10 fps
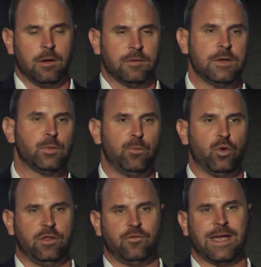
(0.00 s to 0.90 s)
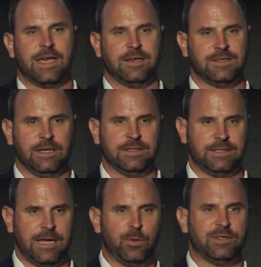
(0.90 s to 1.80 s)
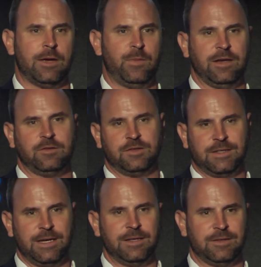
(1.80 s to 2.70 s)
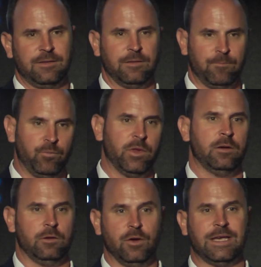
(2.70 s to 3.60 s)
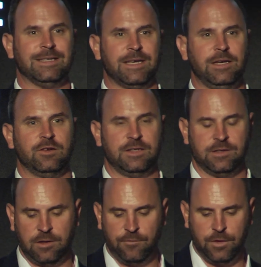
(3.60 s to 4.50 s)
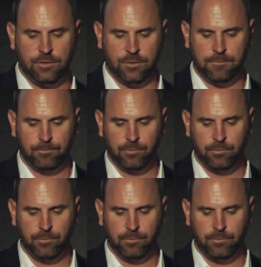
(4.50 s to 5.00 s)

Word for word: Simply put, threat casting is a tabletop exercise looking 10 years into the future.